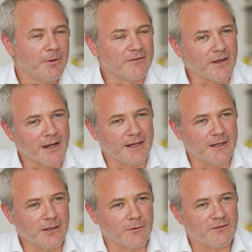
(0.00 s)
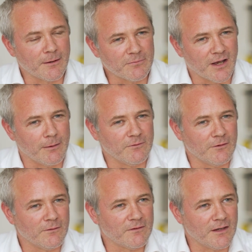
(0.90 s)
But certainly, sometimes
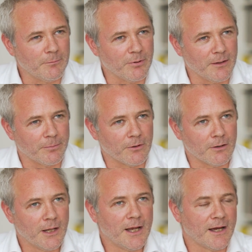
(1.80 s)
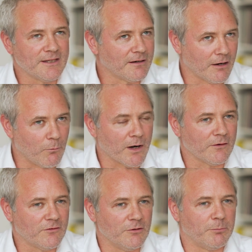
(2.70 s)
you see people. I think there are one
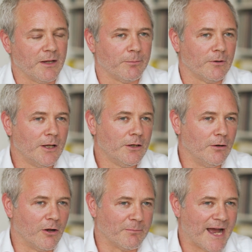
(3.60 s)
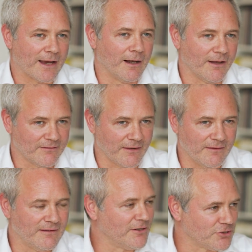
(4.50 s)
or two people who look back at, let's say,
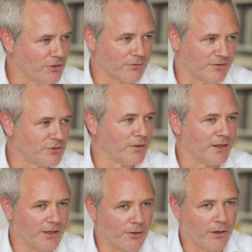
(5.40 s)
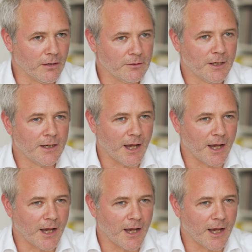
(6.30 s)
the decision not to join the euro.